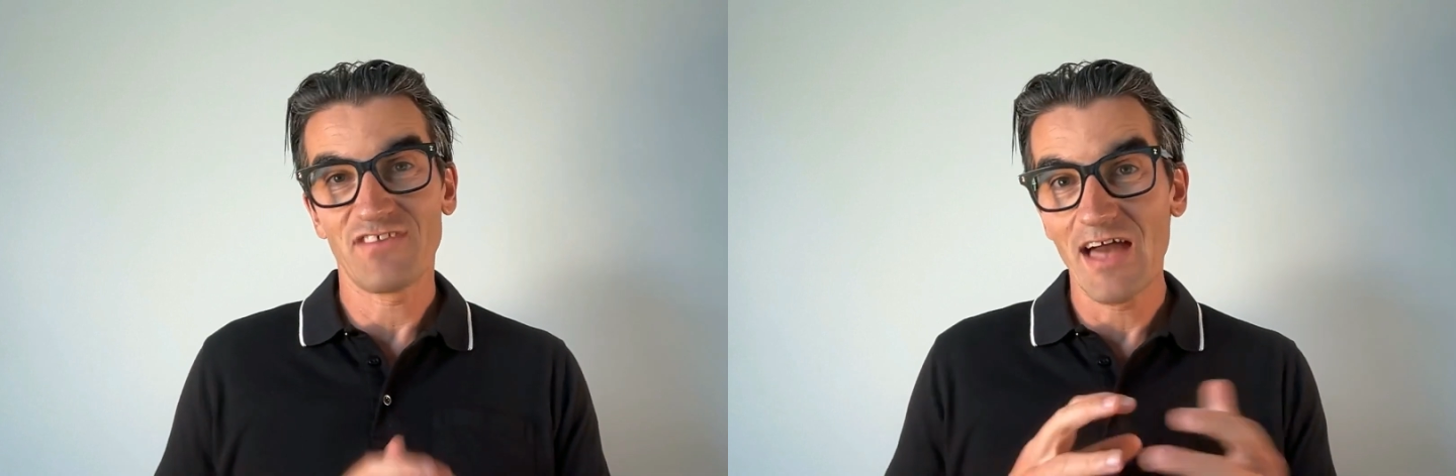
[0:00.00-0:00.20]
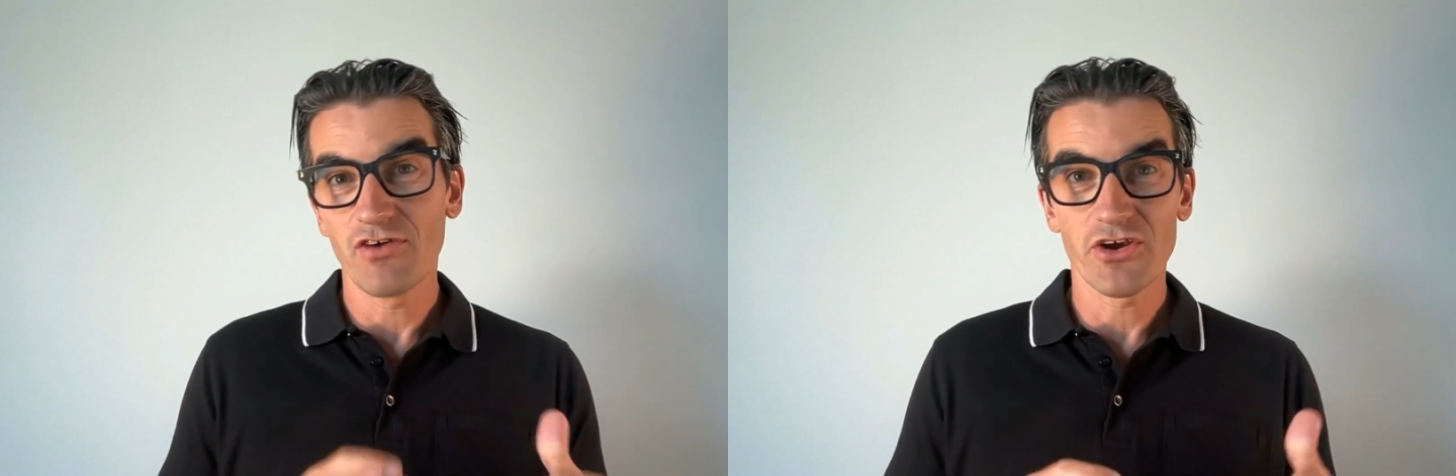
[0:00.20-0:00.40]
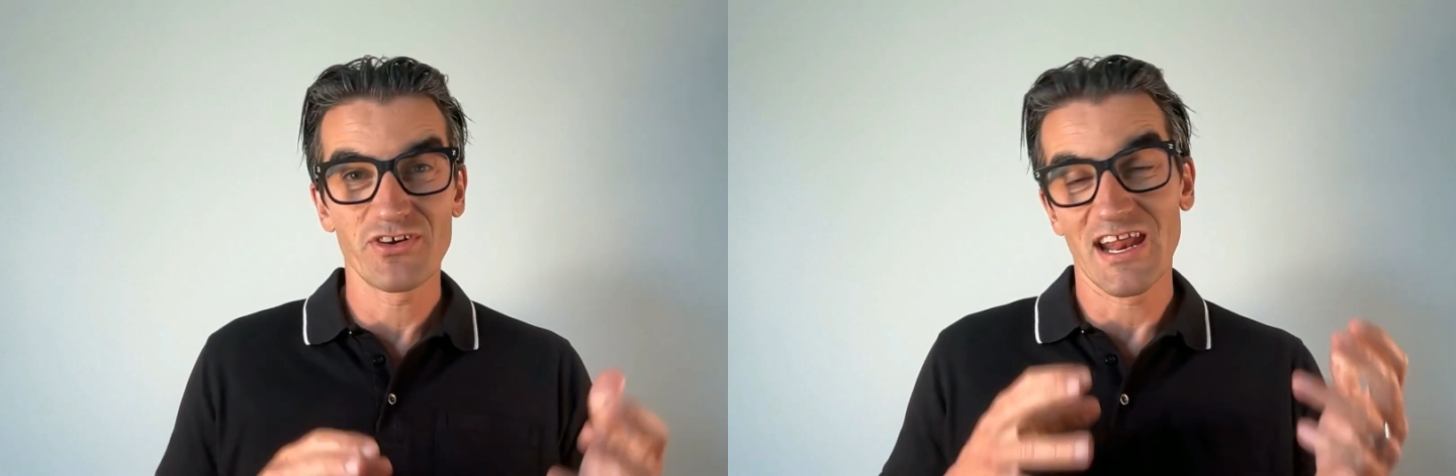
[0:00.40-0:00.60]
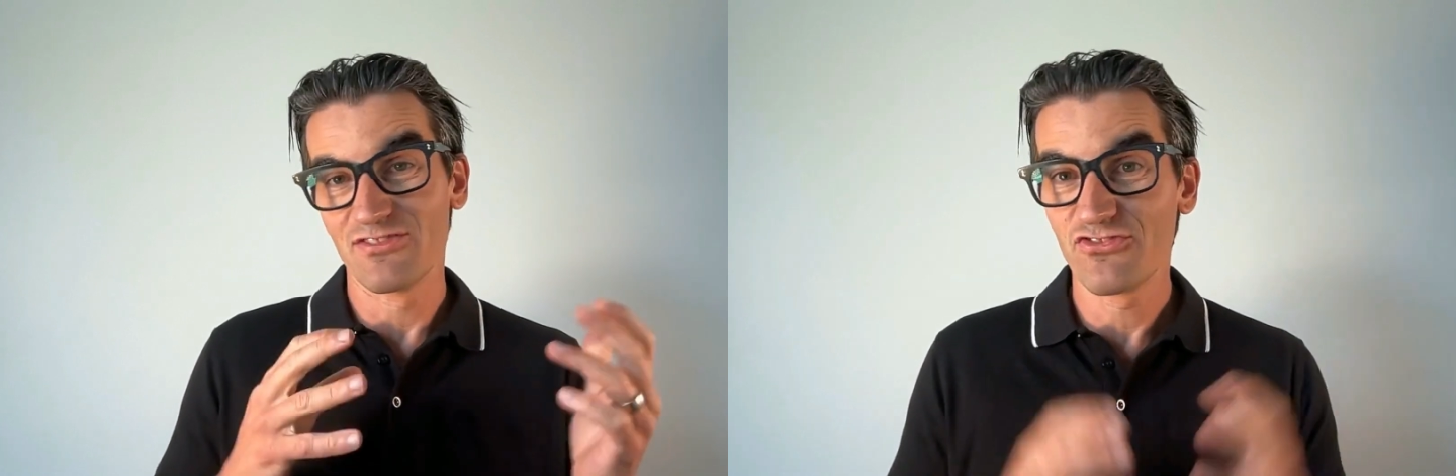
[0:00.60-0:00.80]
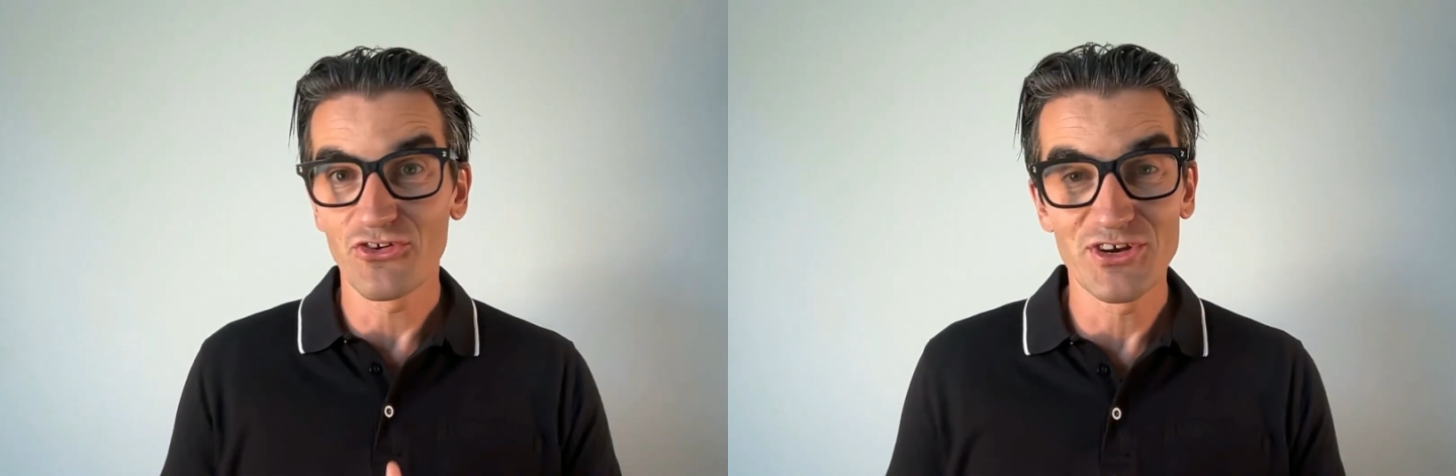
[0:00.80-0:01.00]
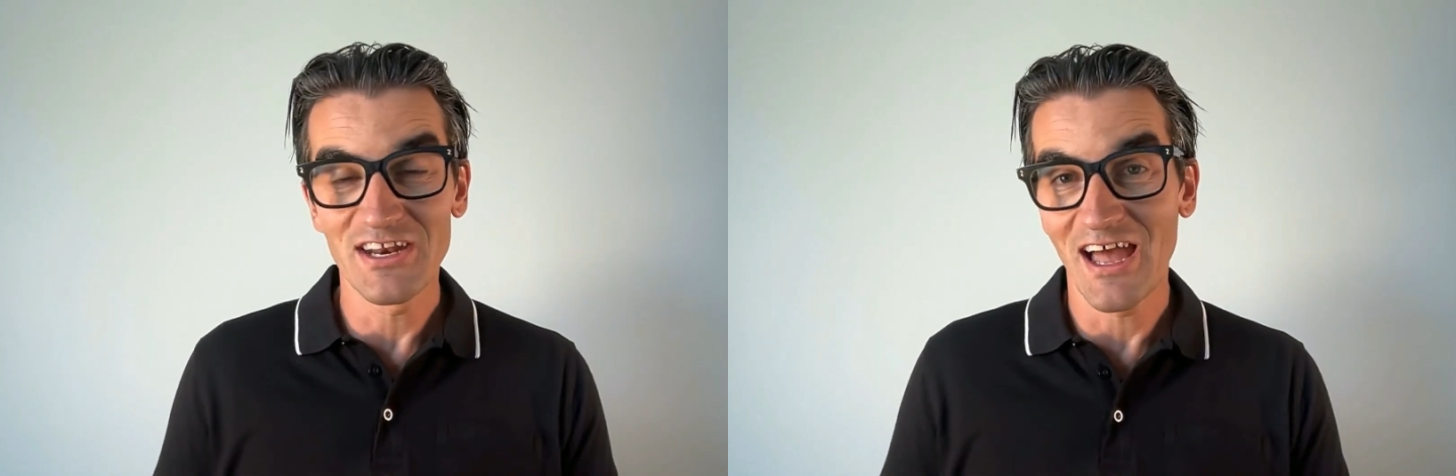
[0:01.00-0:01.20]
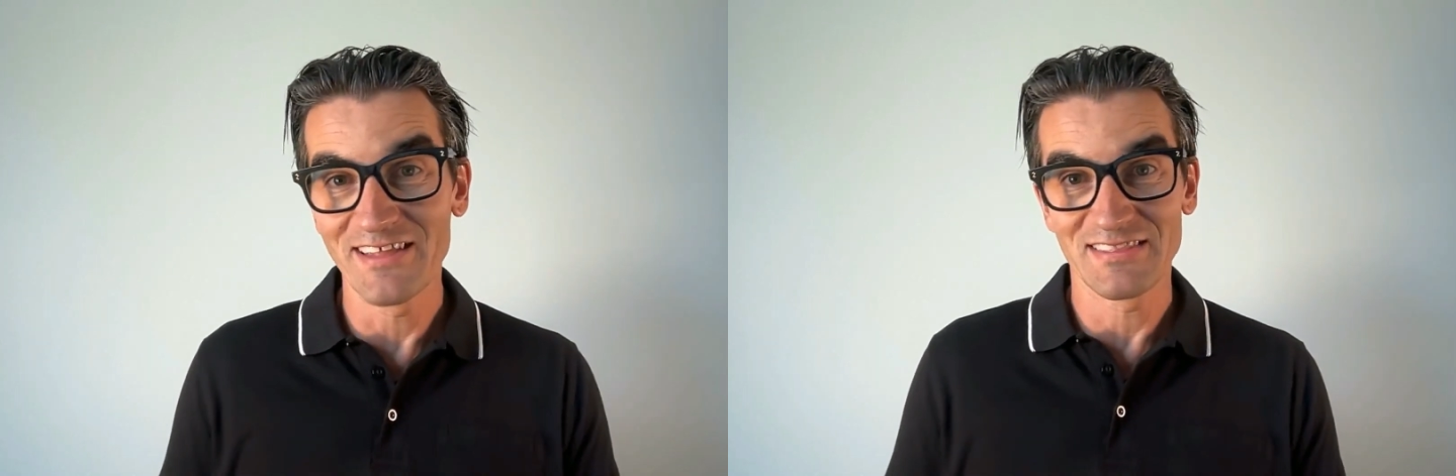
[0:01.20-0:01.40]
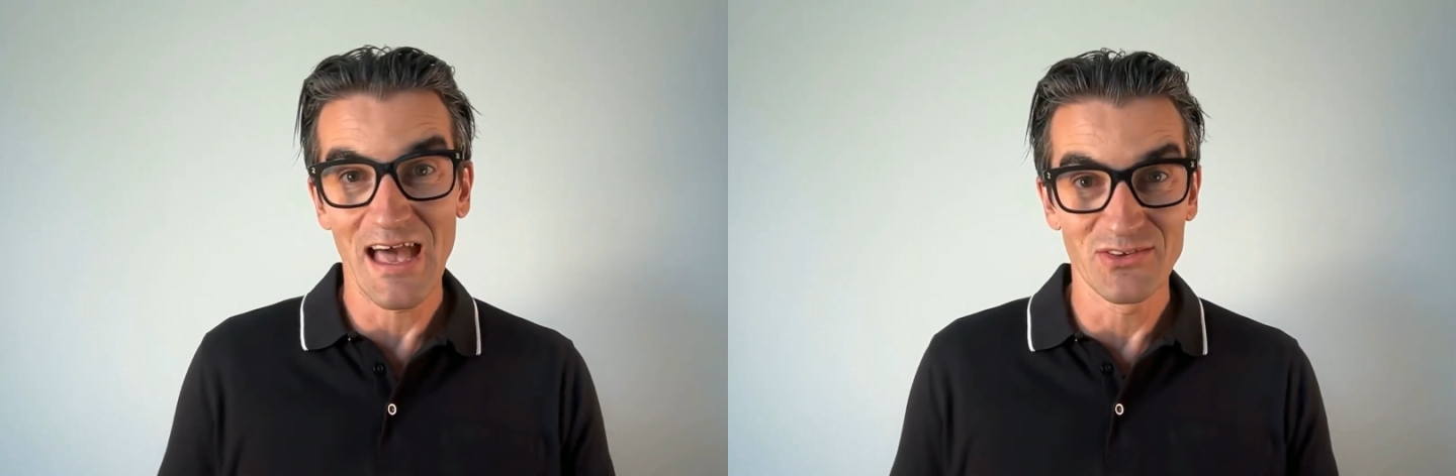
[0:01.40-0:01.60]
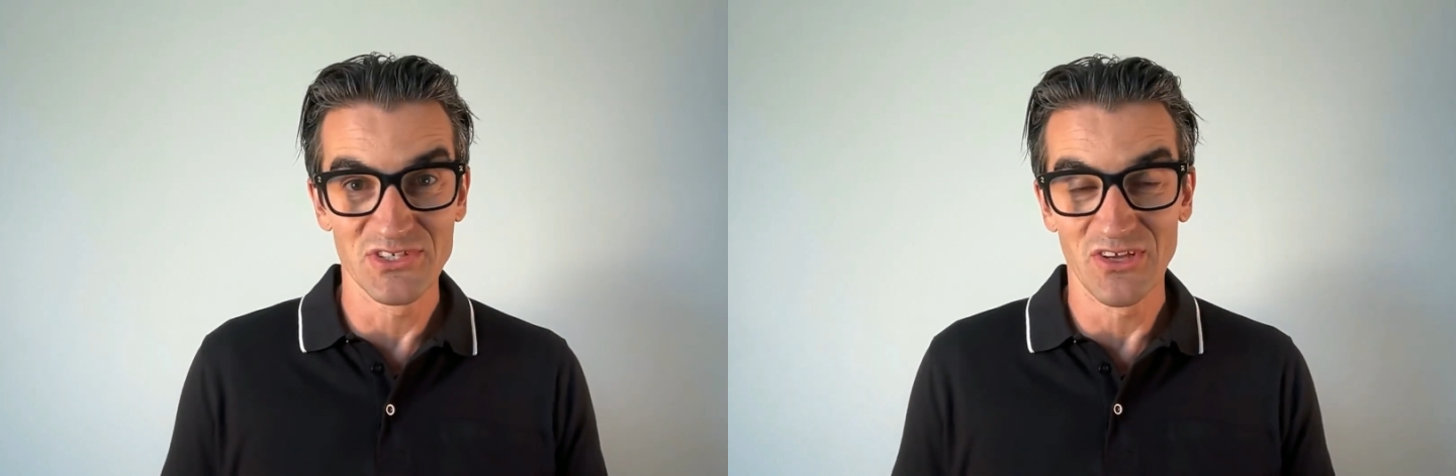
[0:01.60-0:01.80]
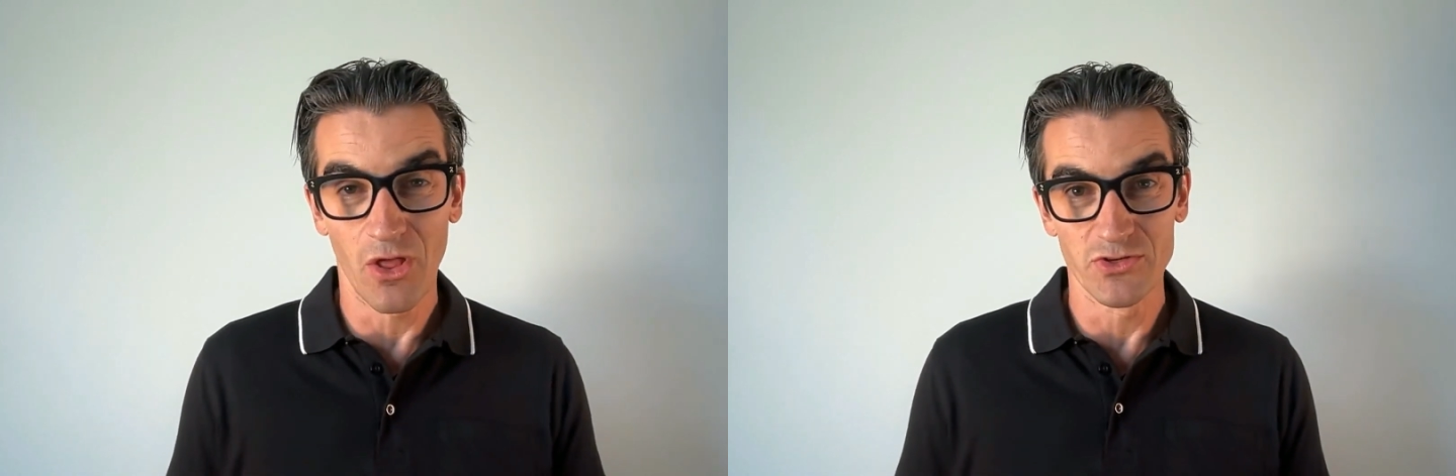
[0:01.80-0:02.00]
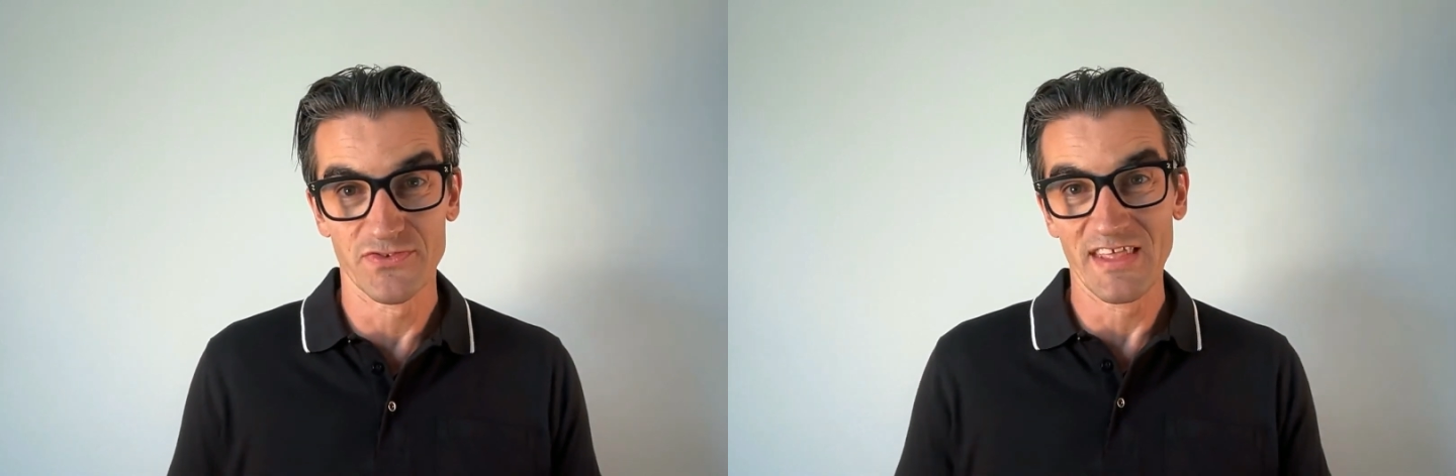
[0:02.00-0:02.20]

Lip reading: $539,000